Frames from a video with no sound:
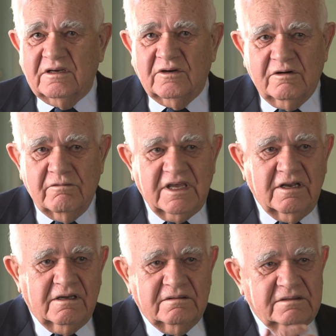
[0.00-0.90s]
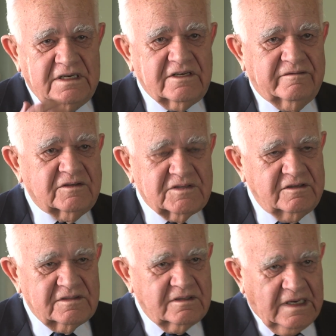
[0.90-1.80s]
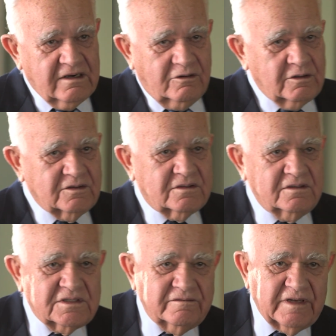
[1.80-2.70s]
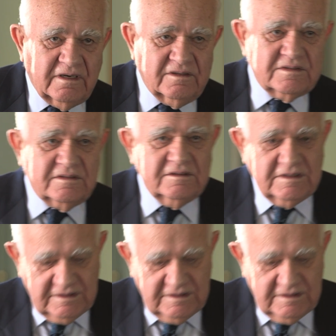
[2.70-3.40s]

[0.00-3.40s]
on a regular interval, so it's under constant surveillance.